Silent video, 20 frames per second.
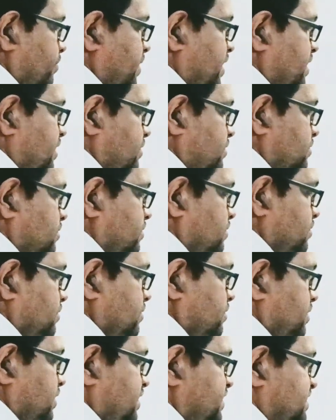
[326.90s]
but
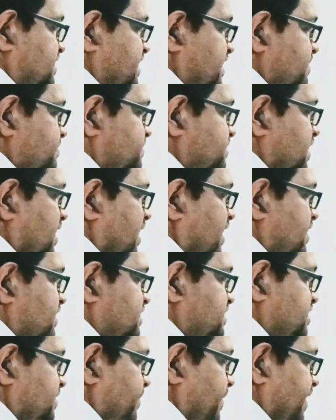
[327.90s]
it seems
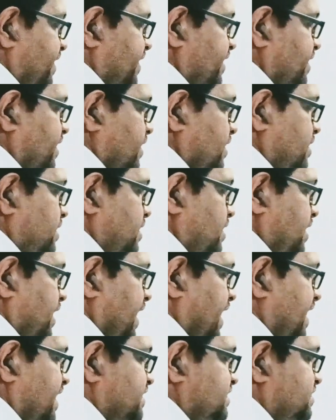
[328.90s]
unsymmetrical,
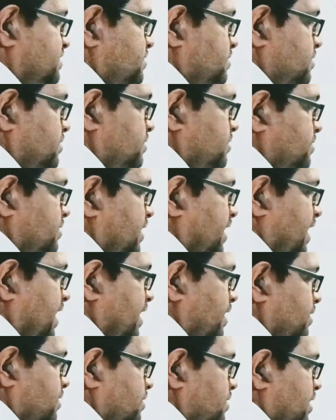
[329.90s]
as
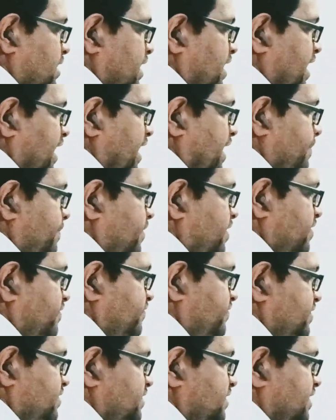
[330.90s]

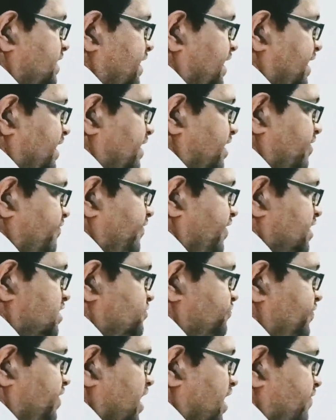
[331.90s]
above the
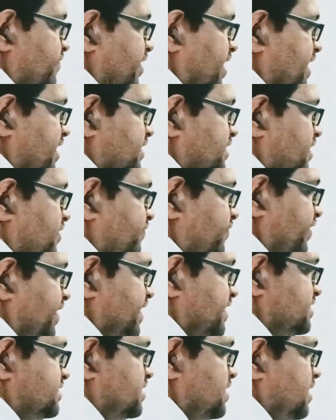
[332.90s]
interface we have another
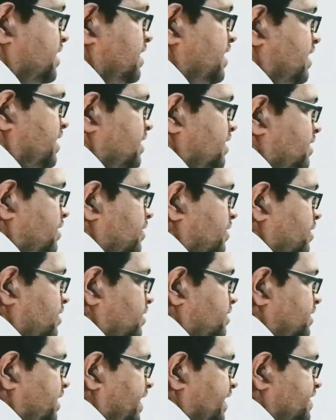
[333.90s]
phase
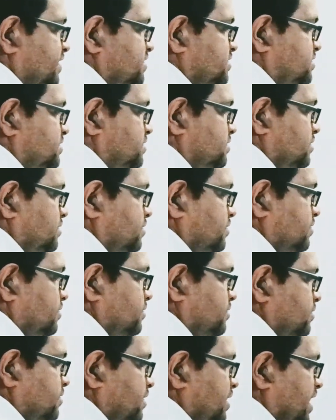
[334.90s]
that is
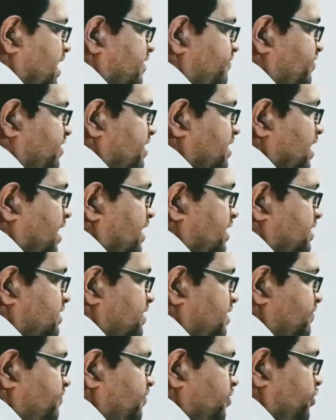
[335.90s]
having
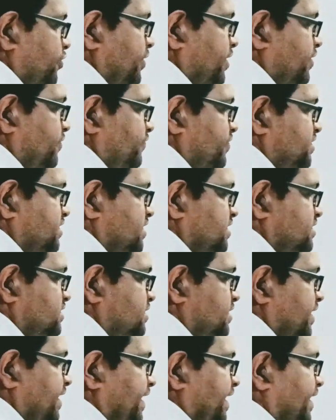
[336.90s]
another fluid, which is
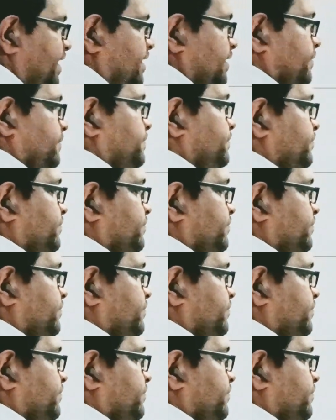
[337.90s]
air.